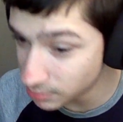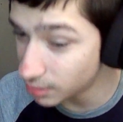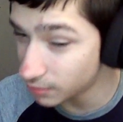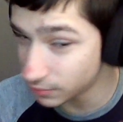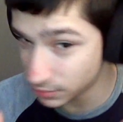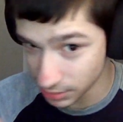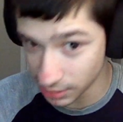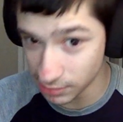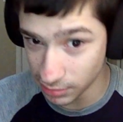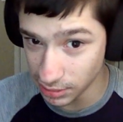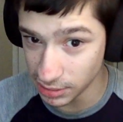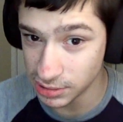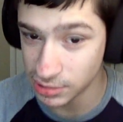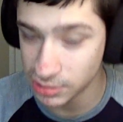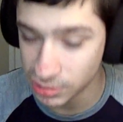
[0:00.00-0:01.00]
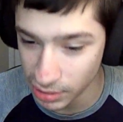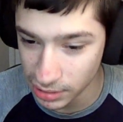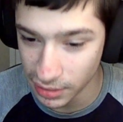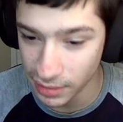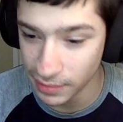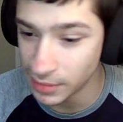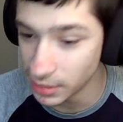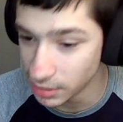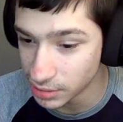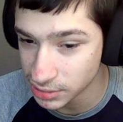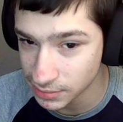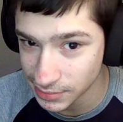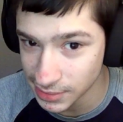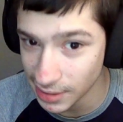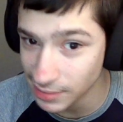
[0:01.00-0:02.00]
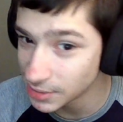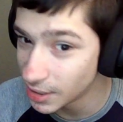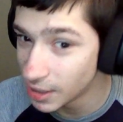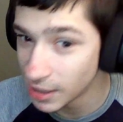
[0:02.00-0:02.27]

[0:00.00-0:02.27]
Almost, I really enjoyed the, the lyrics themselves.